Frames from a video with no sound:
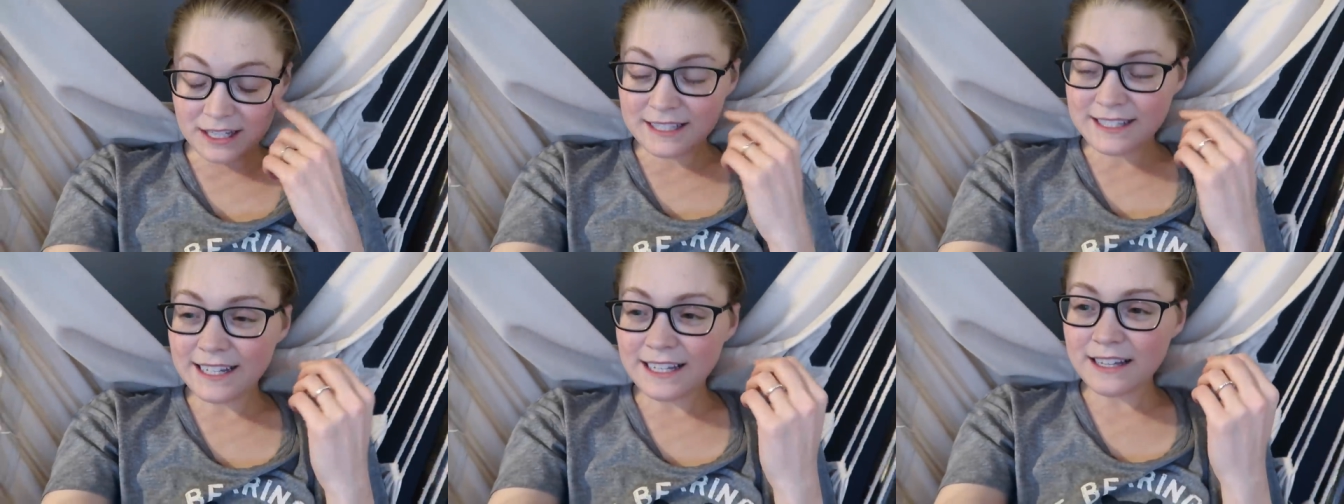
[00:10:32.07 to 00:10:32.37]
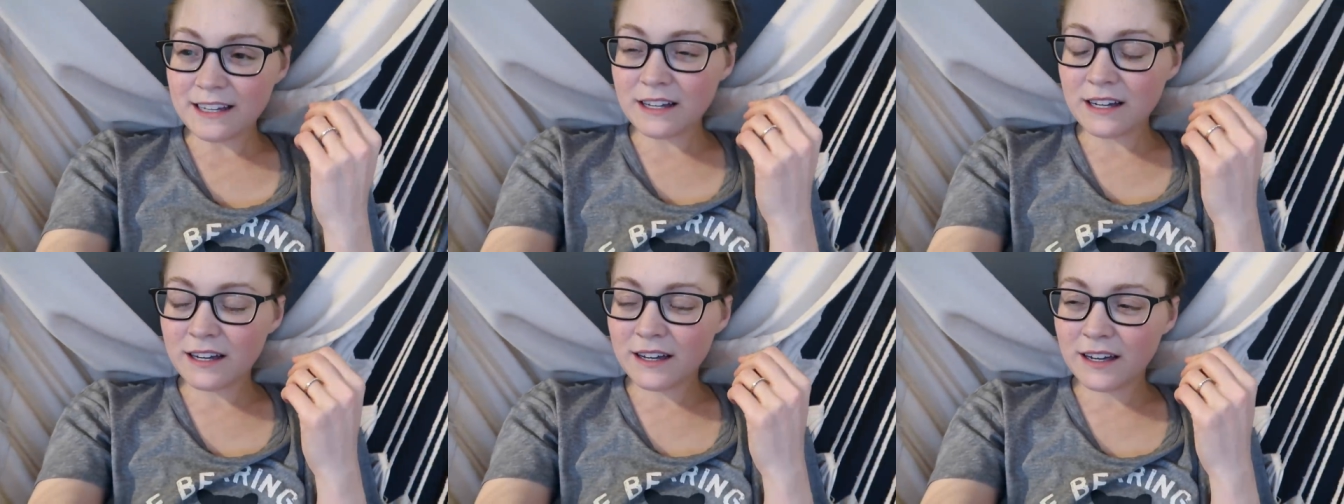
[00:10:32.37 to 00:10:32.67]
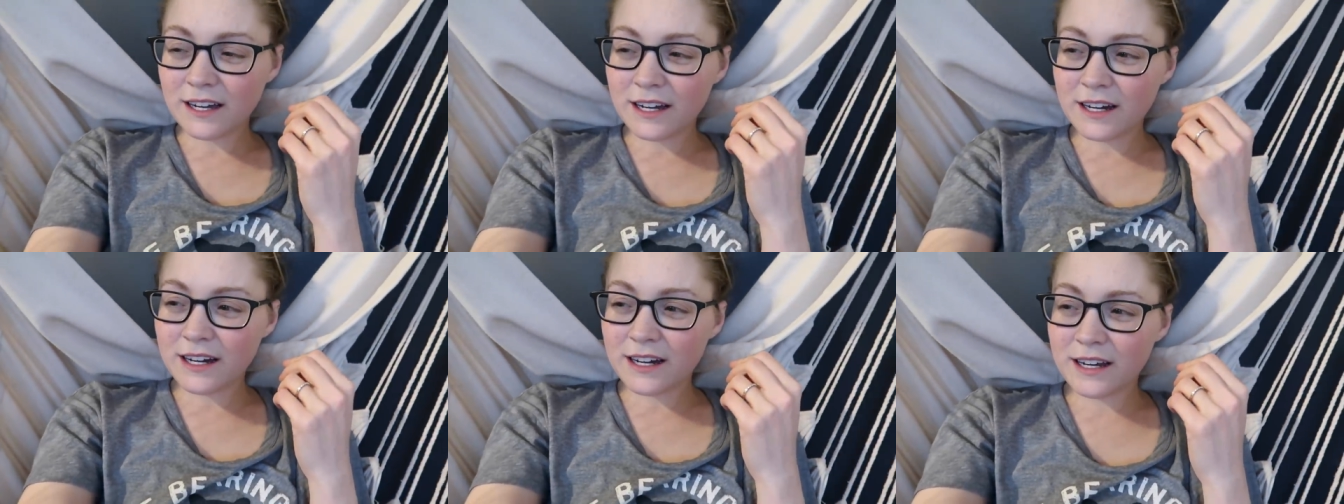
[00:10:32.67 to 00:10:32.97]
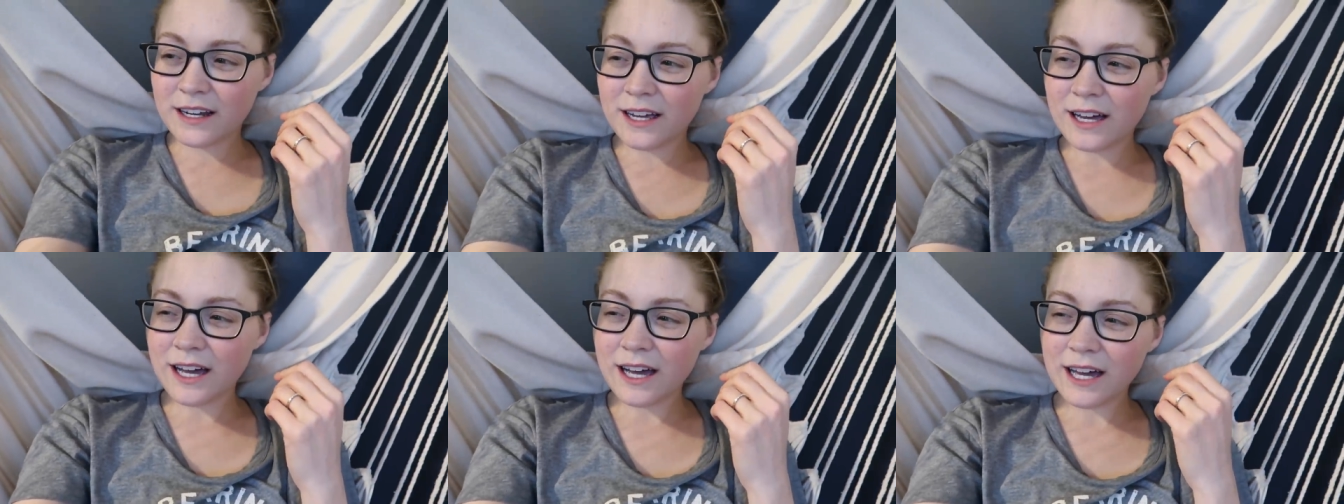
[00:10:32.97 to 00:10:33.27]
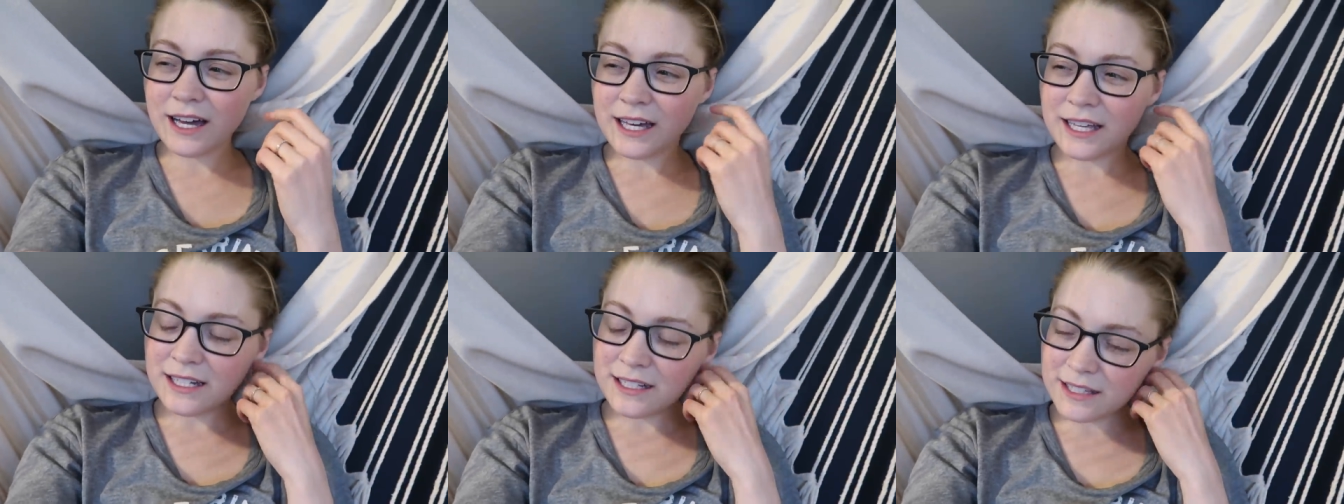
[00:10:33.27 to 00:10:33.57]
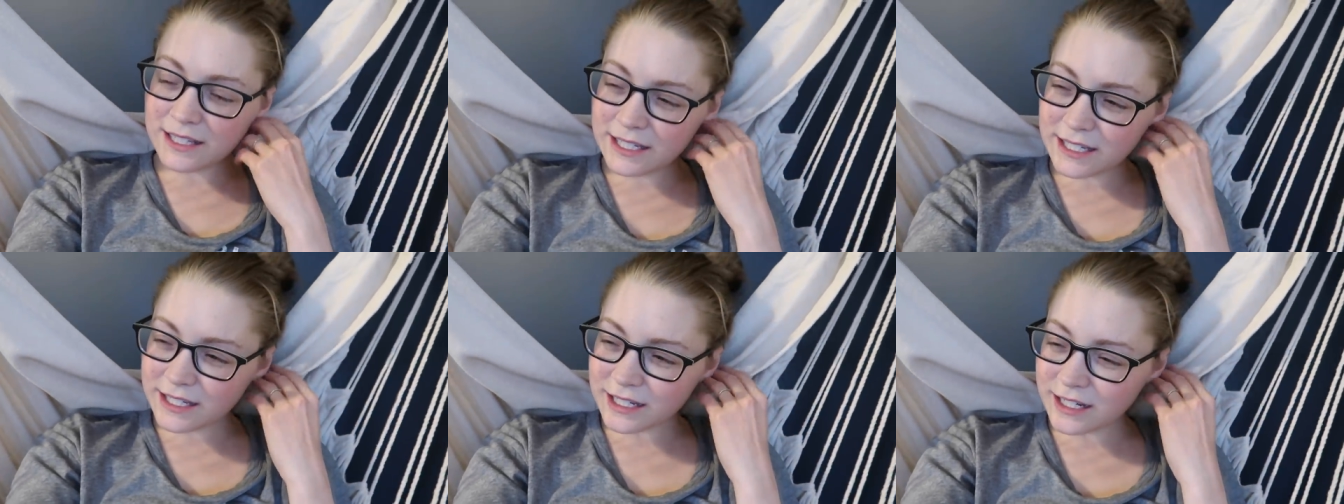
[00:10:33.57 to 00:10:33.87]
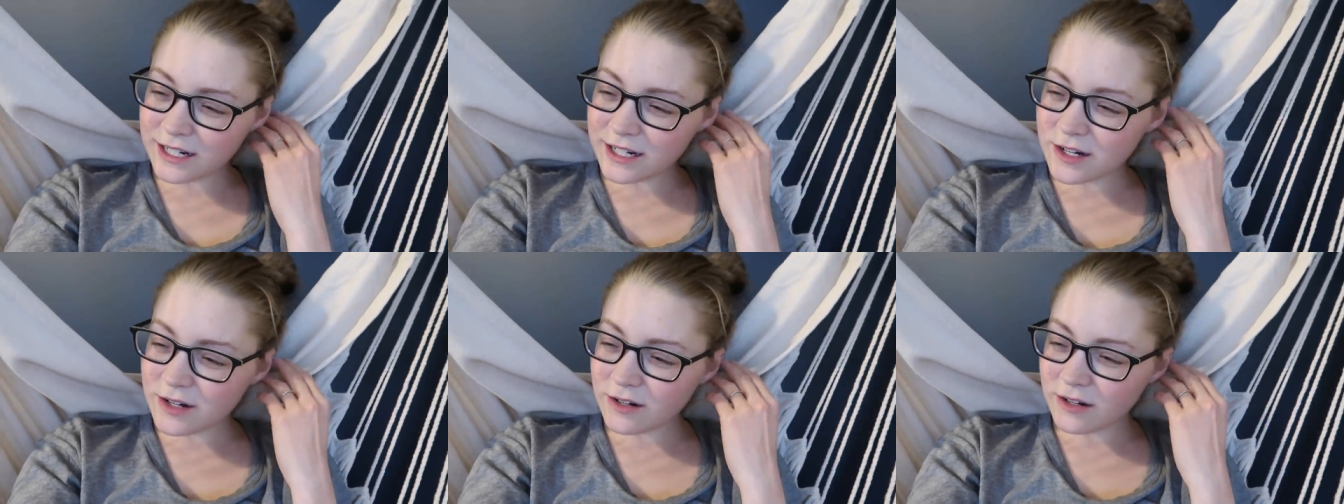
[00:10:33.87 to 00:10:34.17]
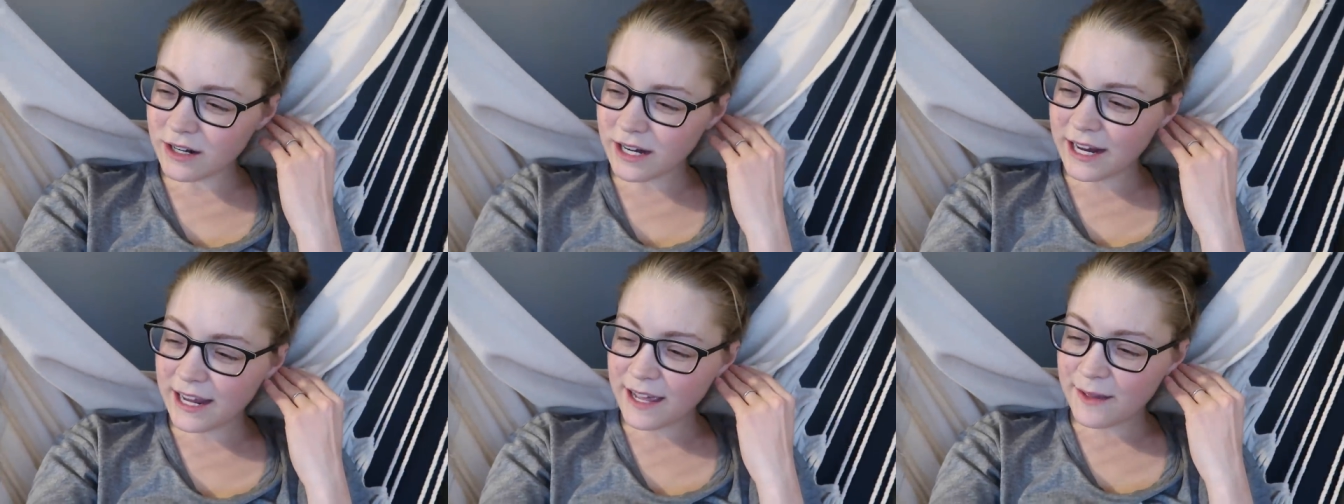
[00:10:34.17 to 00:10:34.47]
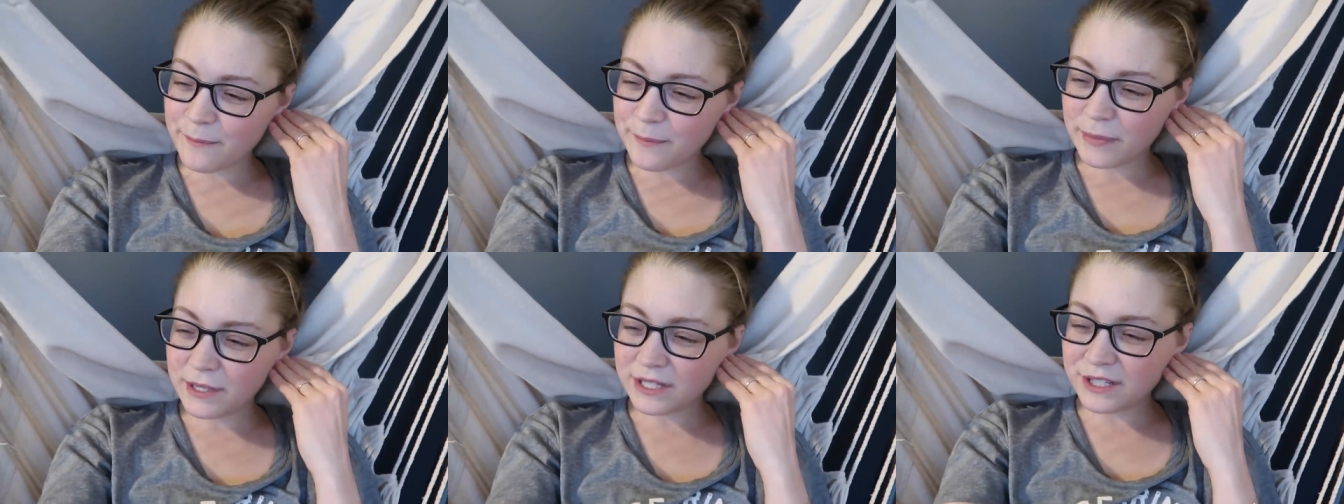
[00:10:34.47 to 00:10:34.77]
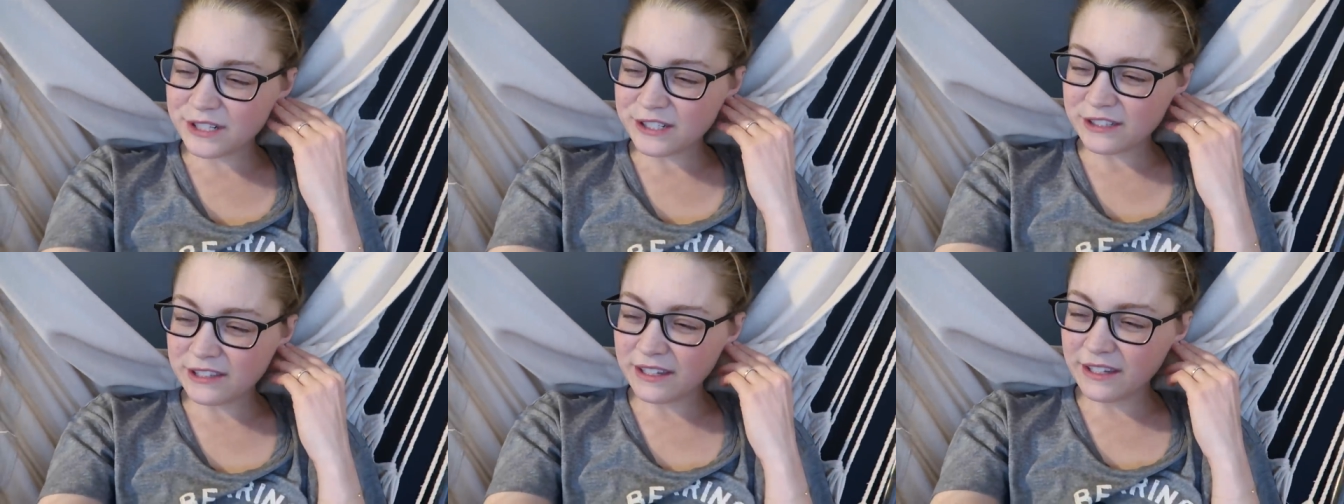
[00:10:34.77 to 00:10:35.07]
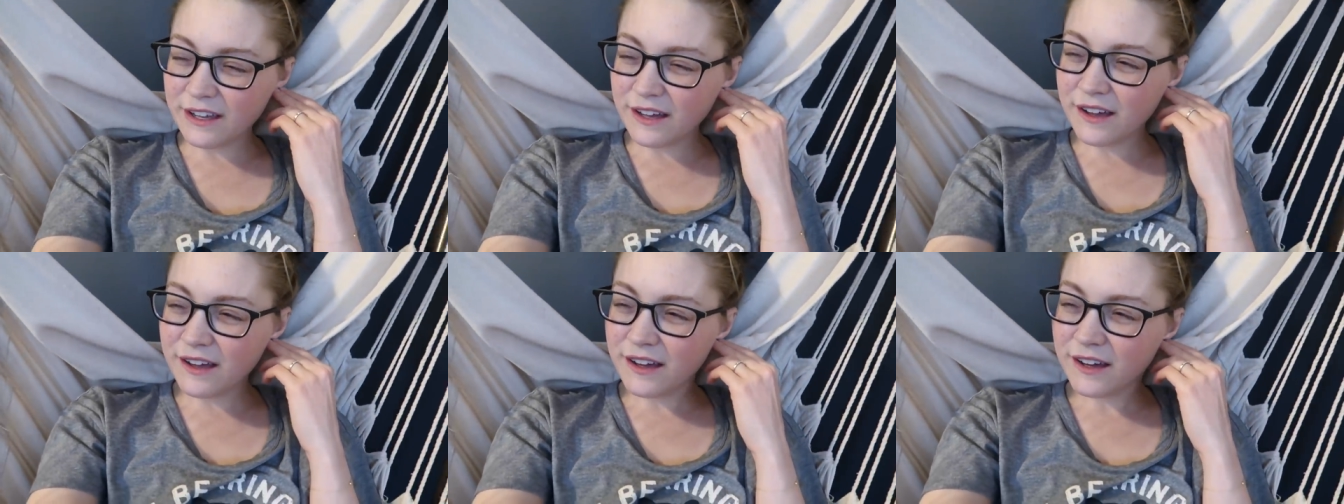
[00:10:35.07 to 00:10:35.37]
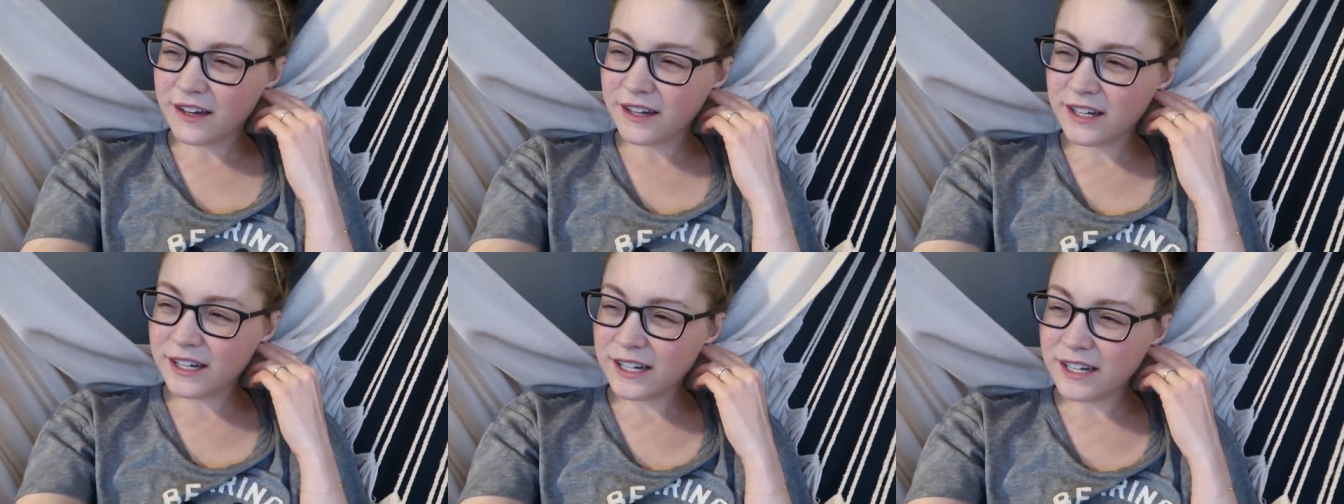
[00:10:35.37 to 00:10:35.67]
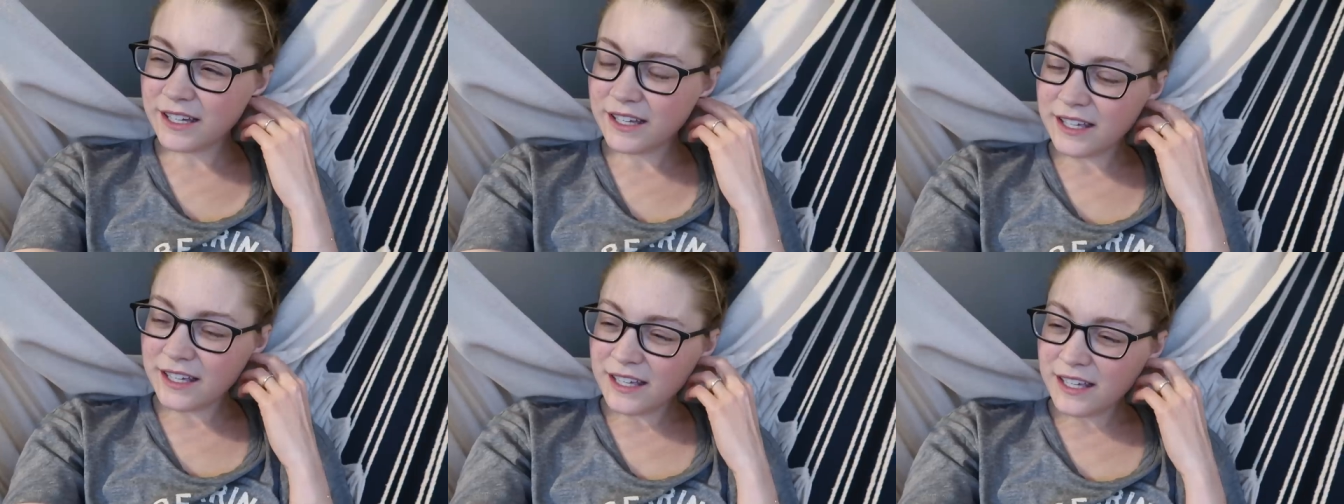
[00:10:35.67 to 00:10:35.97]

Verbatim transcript: It's like a kind of like a cramp in your lung